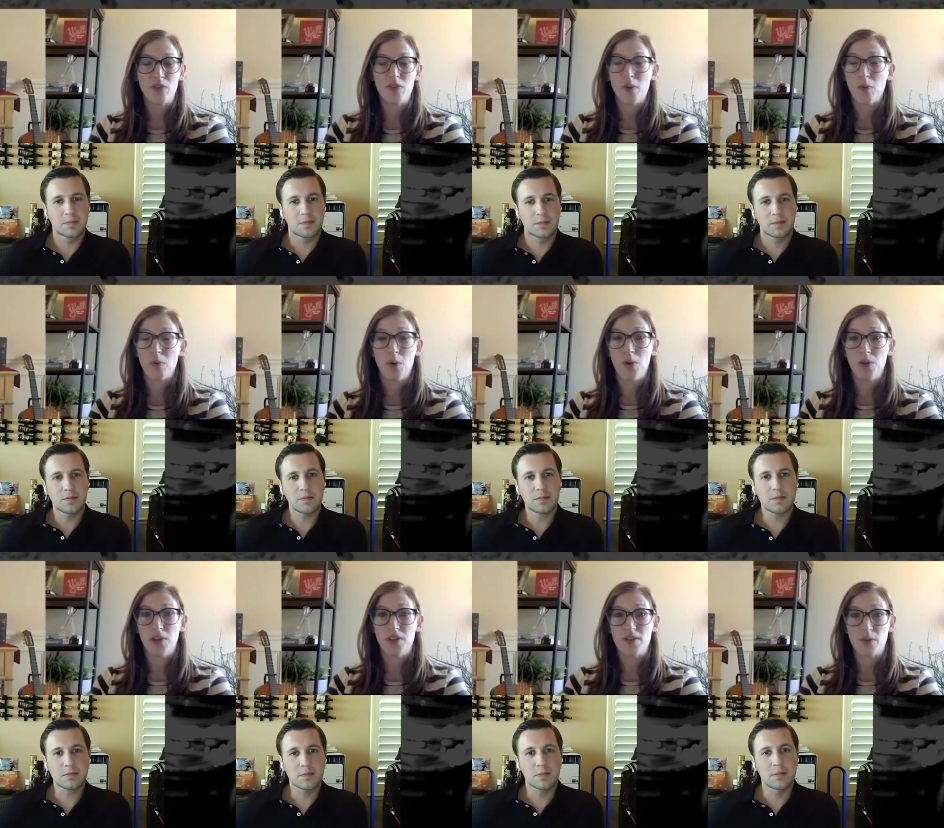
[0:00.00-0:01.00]
Speaker 1: the role
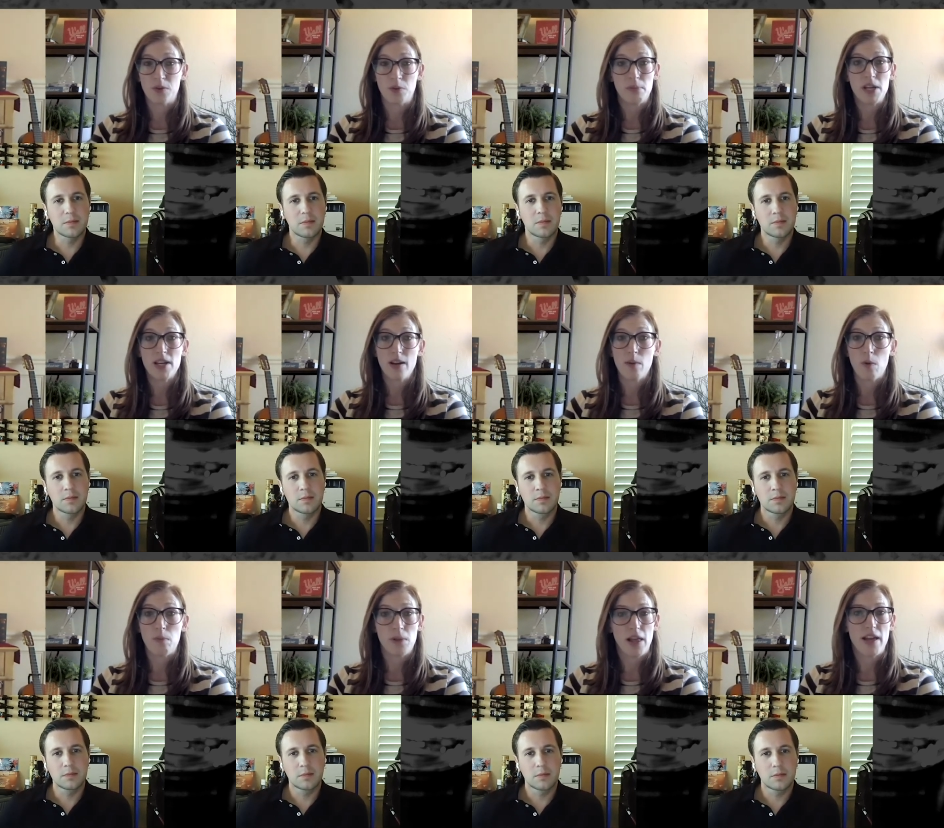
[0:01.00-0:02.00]
that social media
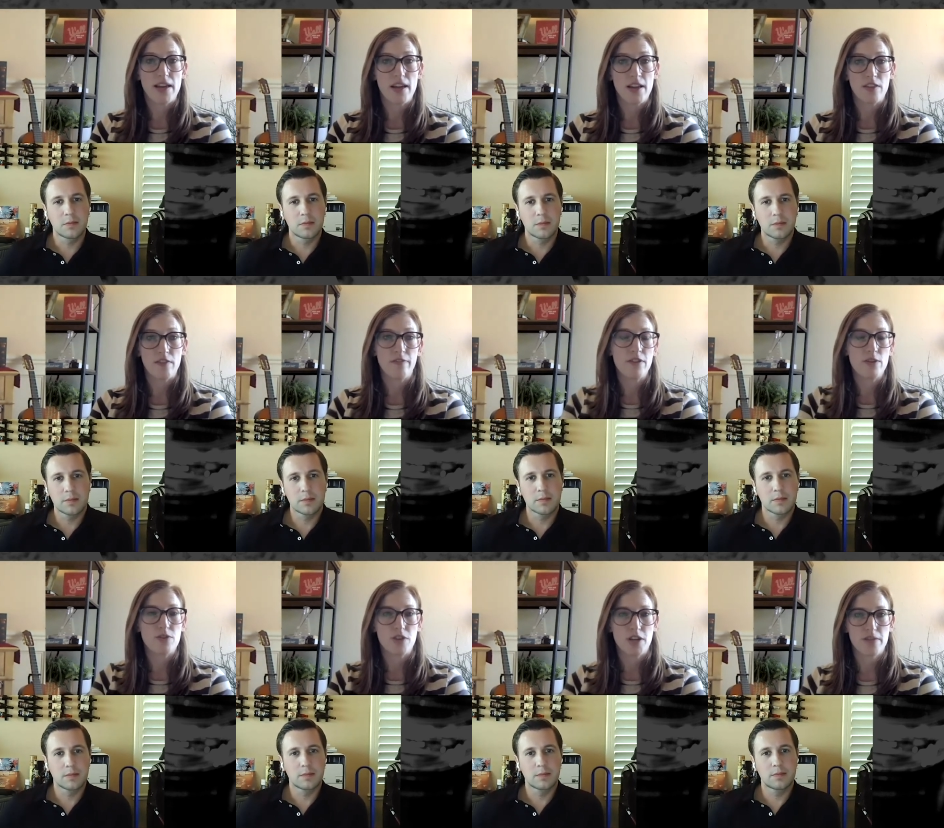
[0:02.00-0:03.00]
will play in the
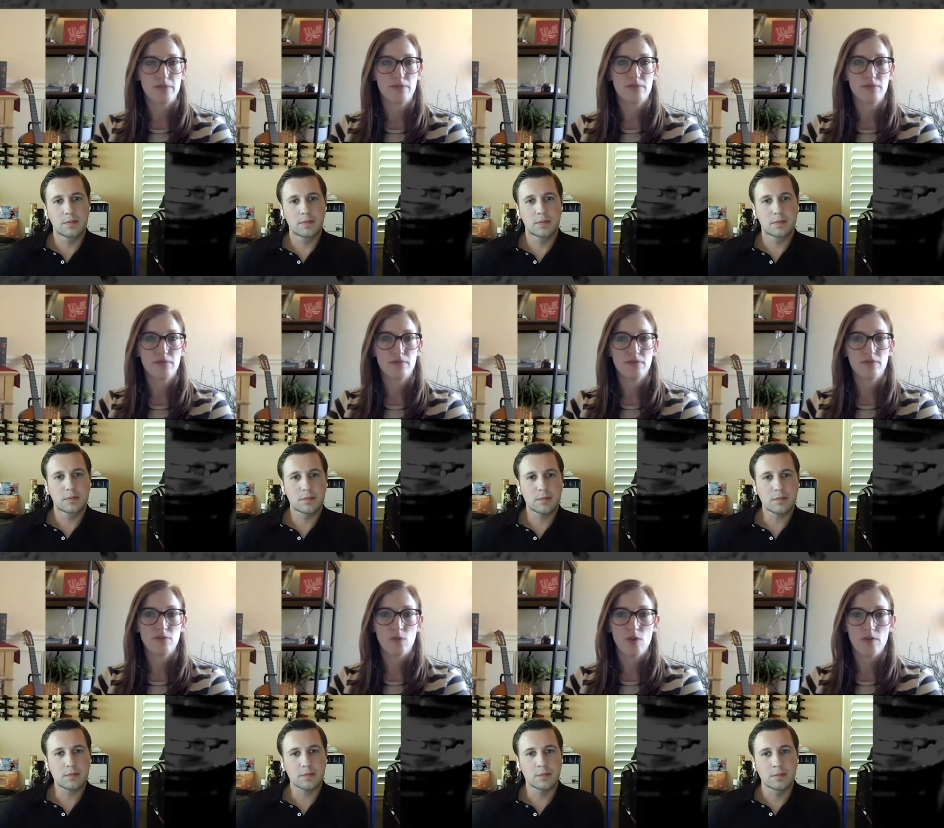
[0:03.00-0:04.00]
future
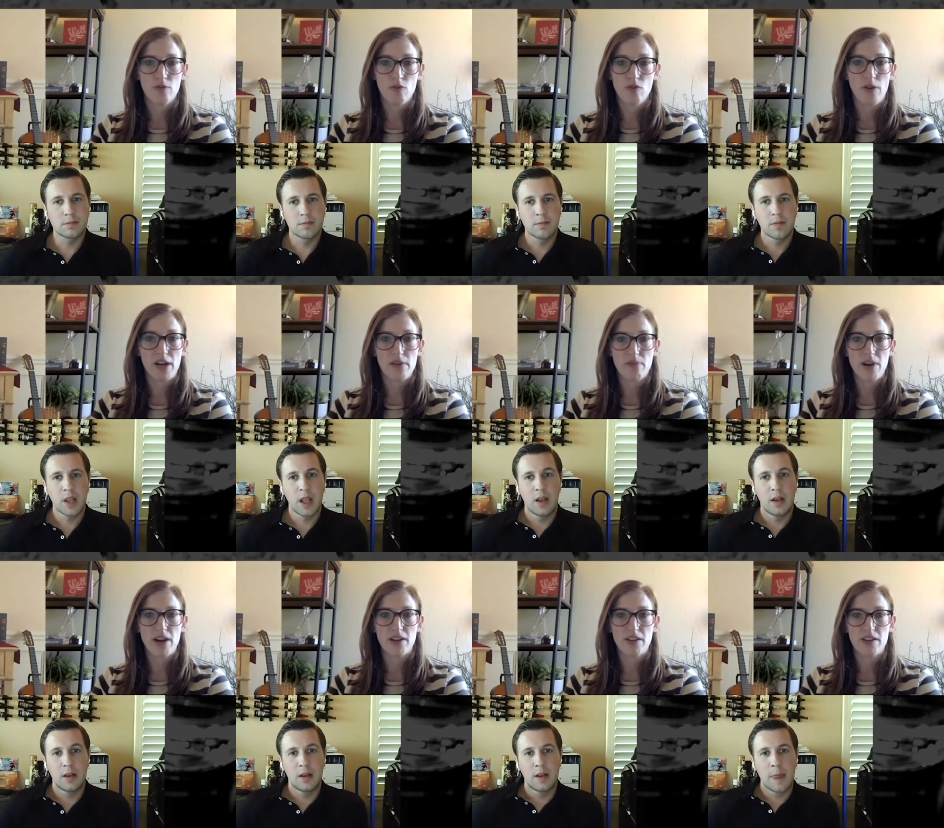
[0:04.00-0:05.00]
for, for growing a
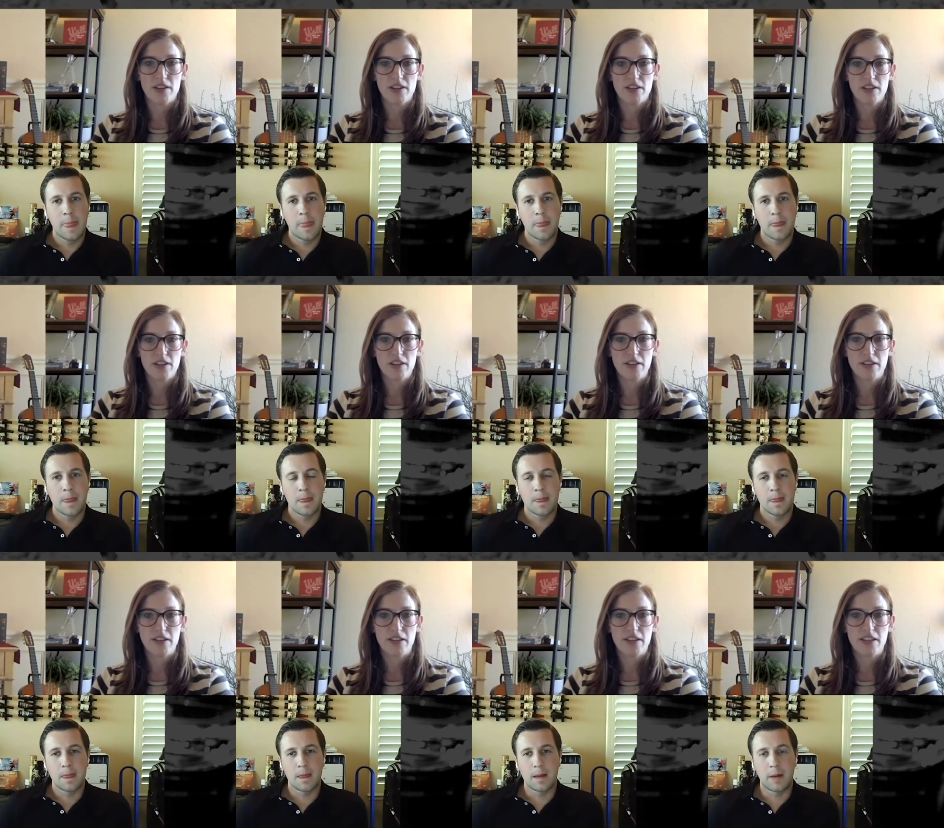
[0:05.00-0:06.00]
brand?
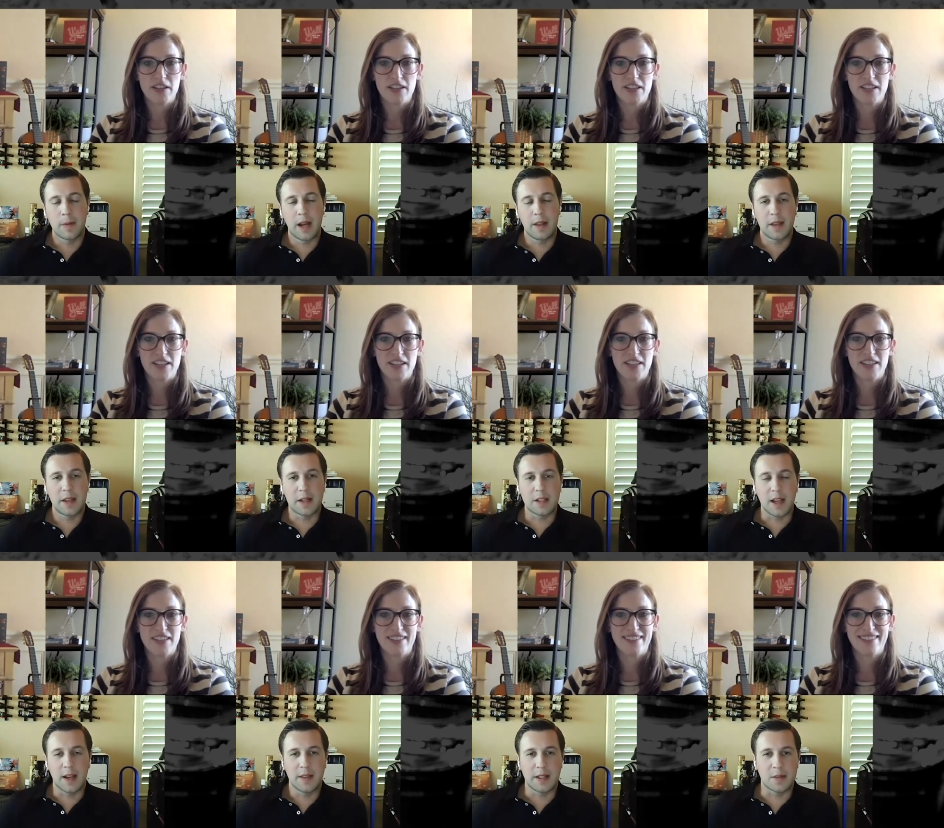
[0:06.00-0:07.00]
I
Speaker 2: mean, I think it's, I
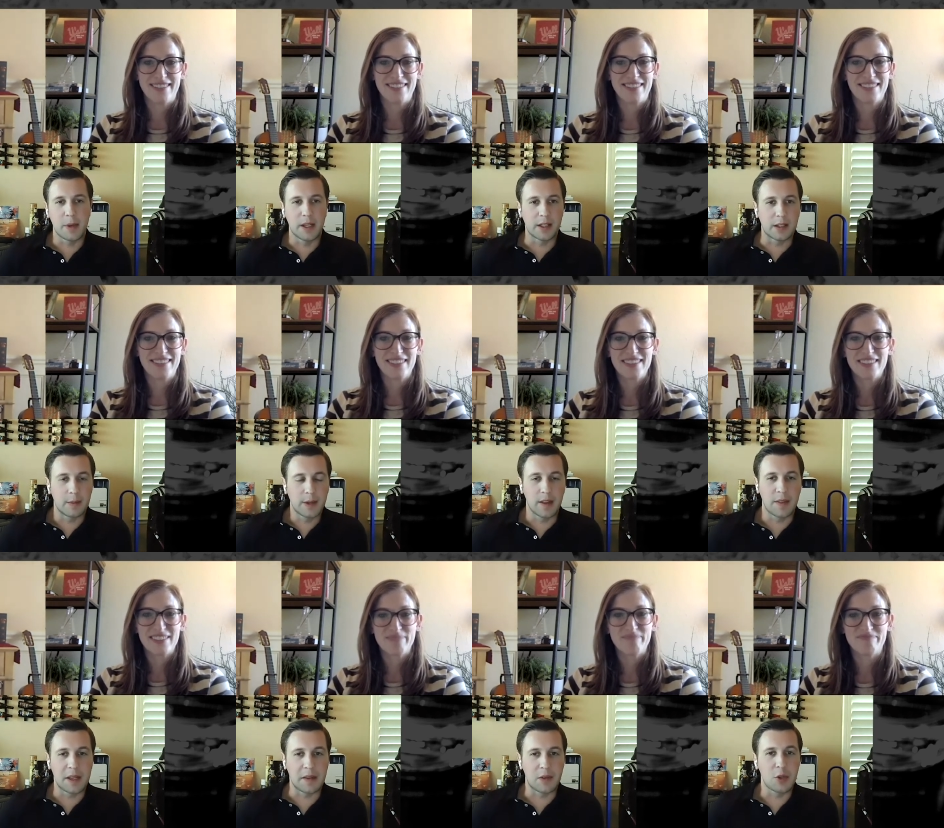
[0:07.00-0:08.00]
think it's big. I mean, I think
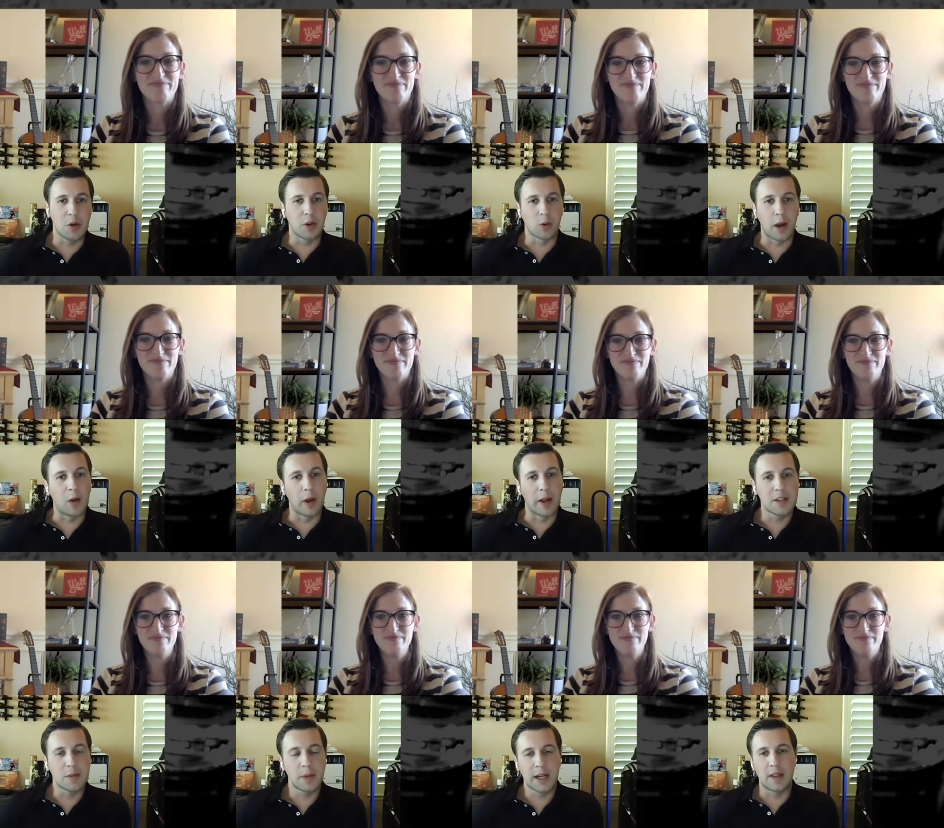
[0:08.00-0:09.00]
if you do it the right way, it's
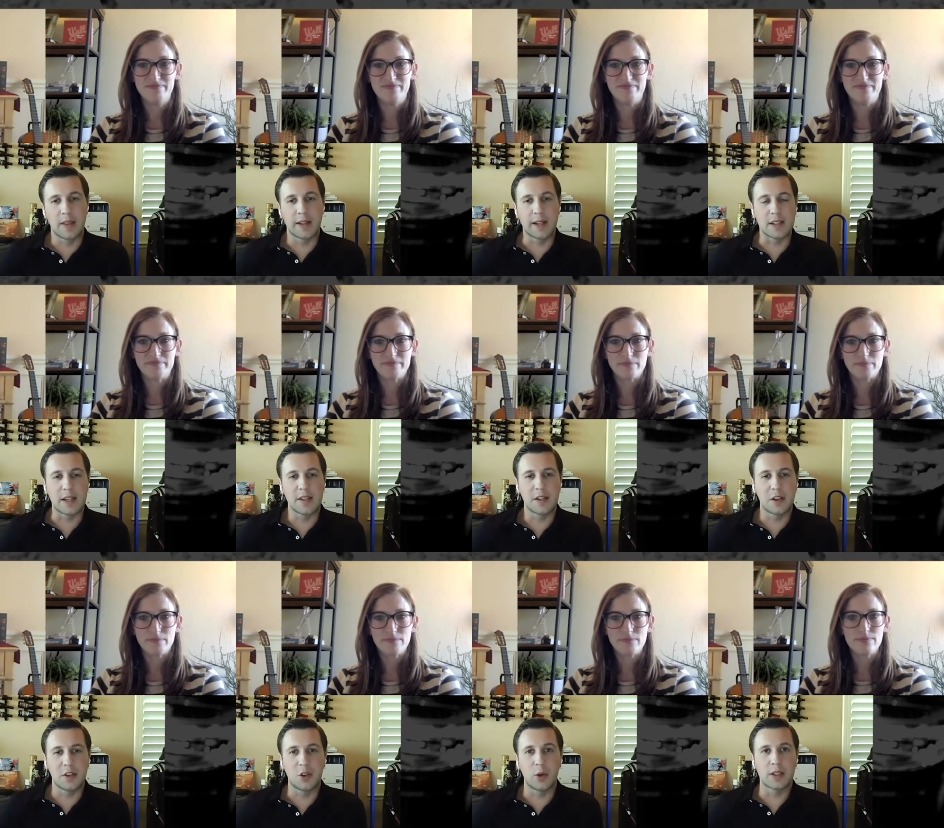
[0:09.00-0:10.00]
big. I think it's easy to
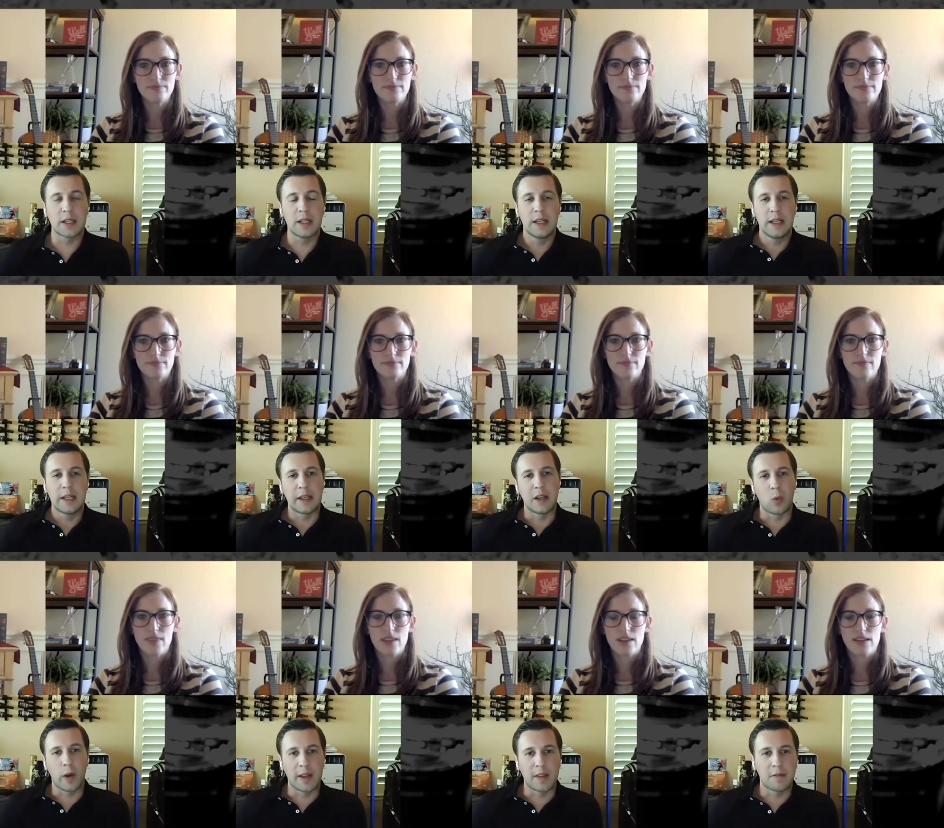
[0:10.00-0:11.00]
do it in a
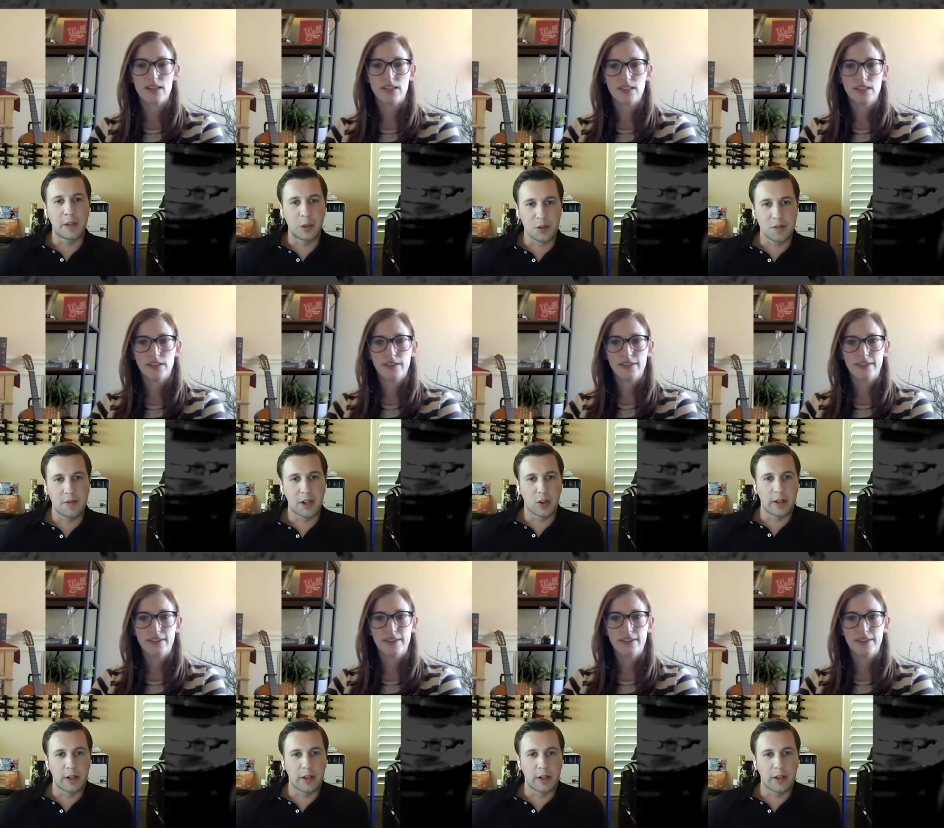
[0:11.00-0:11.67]
way that feels very